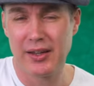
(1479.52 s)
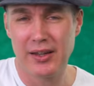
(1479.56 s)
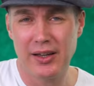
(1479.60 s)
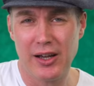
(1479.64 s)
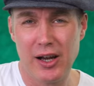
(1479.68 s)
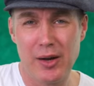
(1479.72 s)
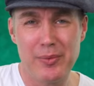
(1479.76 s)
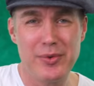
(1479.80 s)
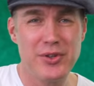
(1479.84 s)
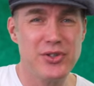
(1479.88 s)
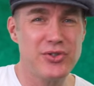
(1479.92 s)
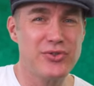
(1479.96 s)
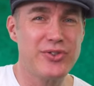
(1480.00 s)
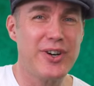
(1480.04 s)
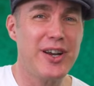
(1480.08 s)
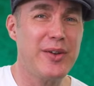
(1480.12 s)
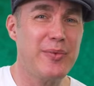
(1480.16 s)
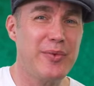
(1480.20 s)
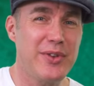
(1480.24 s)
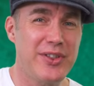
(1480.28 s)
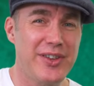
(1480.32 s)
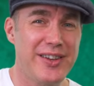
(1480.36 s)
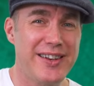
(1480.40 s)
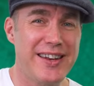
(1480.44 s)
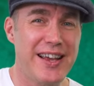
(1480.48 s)
I'll be straight
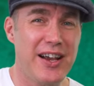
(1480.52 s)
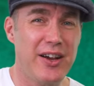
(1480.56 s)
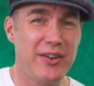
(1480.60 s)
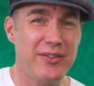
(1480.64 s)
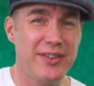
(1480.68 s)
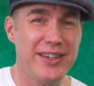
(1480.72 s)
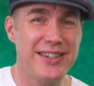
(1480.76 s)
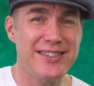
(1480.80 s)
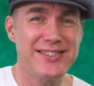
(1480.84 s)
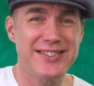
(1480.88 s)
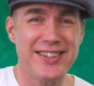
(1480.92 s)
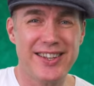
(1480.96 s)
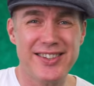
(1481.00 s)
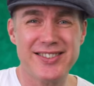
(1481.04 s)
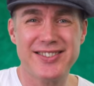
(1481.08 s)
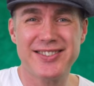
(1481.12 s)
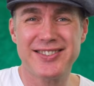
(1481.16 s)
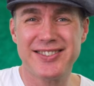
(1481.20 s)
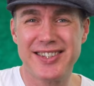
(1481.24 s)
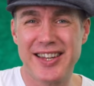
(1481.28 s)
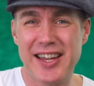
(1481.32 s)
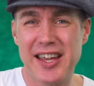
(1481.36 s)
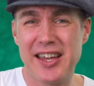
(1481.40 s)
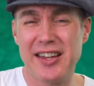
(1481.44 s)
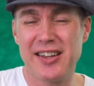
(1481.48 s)
with you now. It does
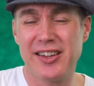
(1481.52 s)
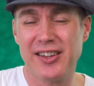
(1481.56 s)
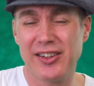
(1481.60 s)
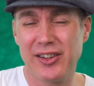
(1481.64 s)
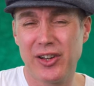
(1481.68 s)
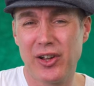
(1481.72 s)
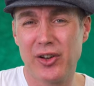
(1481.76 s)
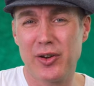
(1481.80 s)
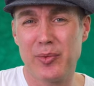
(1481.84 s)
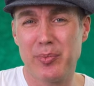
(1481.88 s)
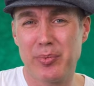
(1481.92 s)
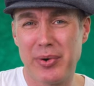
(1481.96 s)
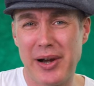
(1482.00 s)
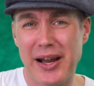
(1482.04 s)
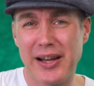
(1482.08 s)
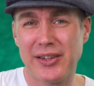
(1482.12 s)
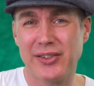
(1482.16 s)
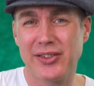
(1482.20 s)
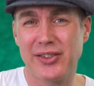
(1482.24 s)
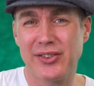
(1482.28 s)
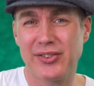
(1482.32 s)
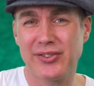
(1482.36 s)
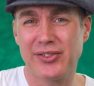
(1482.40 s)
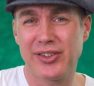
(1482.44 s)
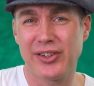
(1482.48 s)
take a lot of
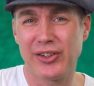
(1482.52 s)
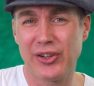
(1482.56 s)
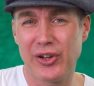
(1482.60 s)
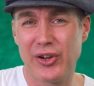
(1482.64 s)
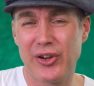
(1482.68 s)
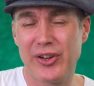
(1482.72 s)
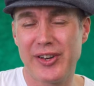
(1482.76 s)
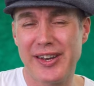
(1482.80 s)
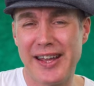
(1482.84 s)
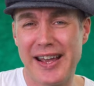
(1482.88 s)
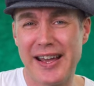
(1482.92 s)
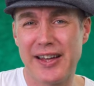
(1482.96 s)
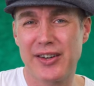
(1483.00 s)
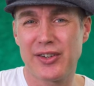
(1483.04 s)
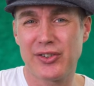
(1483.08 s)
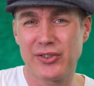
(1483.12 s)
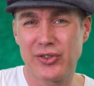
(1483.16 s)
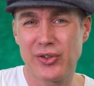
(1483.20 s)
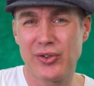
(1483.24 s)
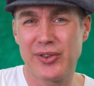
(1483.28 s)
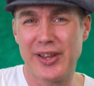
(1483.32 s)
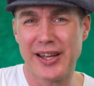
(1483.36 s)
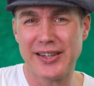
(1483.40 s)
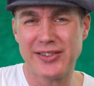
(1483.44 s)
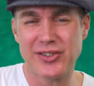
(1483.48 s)
practice to learn how to
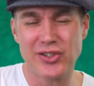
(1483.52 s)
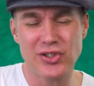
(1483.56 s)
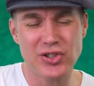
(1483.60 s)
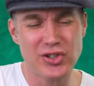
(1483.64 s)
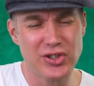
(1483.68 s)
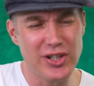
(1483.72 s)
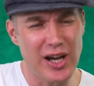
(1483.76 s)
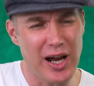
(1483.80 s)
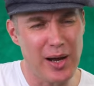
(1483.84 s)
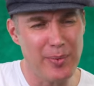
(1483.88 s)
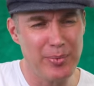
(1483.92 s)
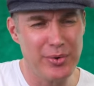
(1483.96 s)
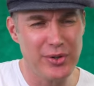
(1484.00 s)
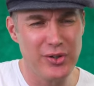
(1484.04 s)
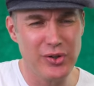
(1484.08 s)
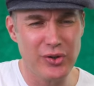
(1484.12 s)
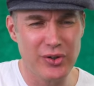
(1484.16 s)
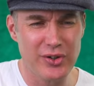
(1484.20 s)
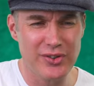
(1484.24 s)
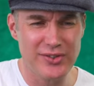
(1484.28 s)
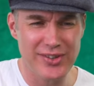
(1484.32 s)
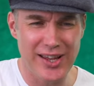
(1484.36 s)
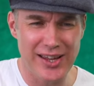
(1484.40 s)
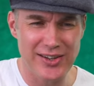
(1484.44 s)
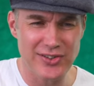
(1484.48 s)
do that, to sharpen
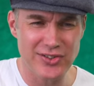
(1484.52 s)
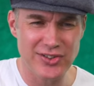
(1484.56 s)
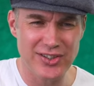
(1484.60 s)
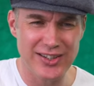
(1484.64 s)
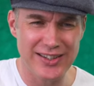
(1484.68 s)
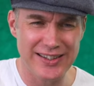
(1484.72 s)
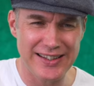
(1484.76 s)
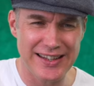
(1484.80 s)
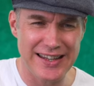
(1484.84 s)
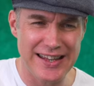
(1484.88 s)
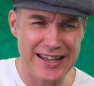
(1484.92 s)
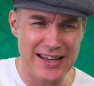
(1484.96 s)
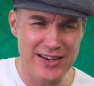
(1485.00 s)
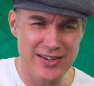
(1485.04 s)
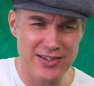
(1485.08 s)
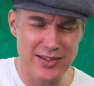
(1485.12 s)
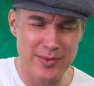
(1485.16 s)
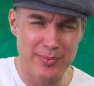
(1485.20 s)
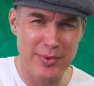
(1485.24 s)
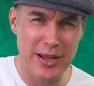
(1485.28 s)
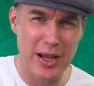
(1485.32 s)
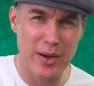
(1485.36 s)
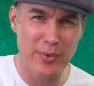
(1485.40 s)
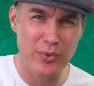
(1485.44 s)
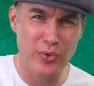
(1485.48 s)
your attention in, to
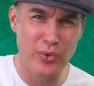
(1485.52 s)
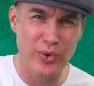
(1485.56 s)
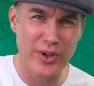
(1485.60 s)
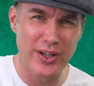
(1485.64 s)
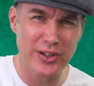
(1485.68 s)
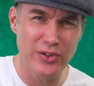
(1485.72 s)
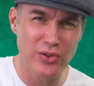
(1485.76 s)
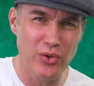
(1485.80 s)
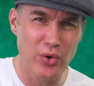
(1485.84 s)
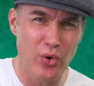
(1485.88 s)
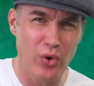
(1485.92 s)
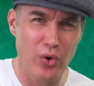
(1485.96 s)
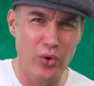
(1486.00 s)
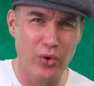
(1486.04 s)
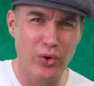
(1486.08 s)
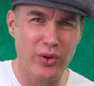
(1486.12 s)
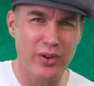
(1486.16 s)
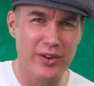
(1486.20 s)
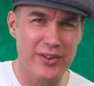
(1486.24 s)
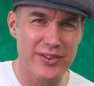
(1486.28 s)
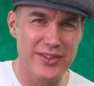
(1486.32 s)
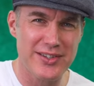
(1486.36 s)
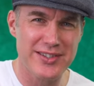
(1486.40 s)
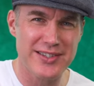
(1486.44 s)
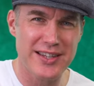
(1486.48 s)
be able to ignore
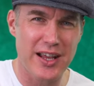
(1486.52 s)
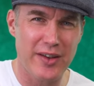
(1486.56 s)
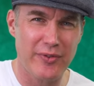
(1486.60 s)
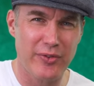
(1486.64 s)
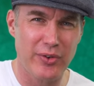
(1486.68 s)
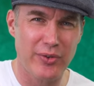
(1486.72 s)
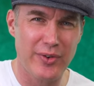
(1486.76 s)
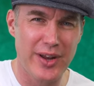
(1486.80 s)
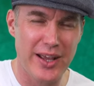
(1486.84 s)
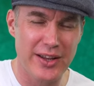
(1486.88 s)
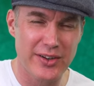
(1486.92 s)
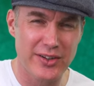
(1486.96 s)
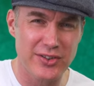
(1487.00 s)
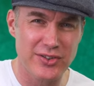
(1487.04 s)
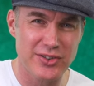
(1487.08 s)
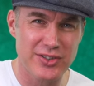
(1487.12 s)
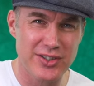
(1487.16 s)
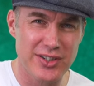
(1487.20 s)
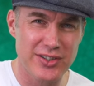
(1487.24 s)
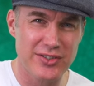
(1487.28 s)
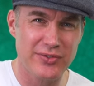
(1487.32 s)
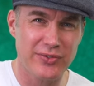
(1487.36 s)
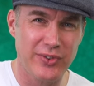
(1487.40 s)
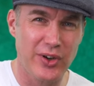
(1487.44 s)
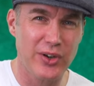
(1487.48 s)
all of the stuff around and
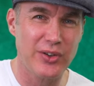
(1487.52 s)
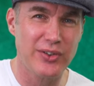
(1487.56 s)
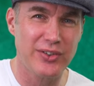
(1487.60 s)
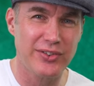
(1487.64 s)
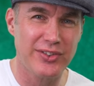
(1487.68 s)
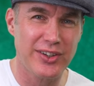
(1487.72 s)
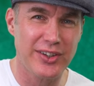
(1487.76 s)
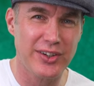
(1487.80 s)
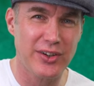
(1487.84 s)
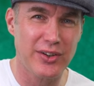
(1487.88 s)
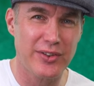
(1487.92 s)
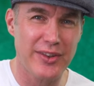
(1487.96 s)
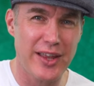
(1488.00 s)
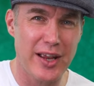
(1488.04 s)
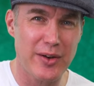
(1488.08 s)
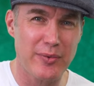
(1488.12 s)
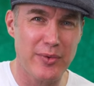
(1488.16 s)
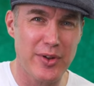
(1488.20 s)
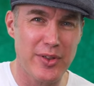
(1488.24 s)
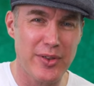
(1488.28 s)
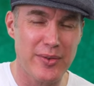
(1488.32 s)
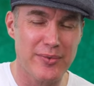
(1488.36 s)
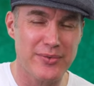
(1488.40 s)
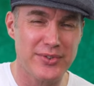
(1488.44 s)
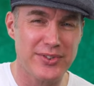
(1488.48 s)
just focus in on that
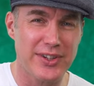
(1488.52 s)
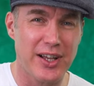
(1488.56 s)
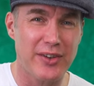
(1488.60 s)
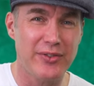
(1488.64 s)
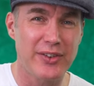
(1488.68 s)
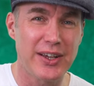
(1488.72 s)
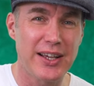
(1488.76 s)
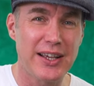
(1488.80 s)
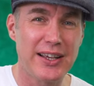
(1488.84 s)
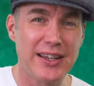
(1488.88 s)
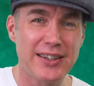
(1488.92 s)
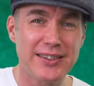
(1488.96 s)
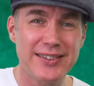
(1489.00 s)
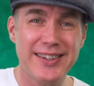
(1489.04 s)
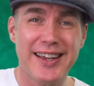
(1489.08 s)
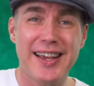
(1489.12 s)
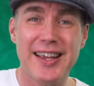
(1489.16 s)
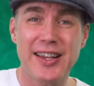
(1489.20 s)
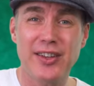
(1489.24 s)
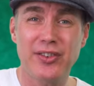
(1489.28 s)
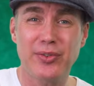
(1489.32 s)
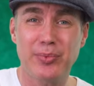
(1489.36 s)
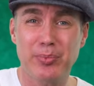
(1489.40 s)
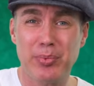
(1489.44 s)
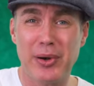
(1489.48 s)
rhythm stuff
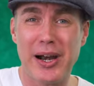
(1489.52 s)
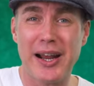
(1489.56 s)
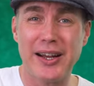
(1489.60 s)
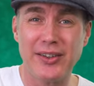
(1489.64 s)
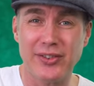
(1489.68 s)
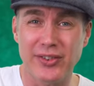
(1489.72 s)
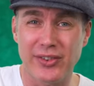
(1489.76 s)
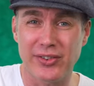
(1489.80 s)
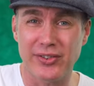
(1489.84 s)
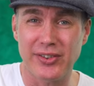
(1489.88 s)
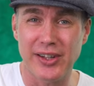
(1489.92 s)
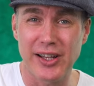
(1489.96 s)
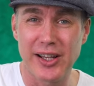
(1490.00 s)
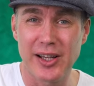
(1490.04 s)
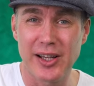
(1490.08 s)
takes practice.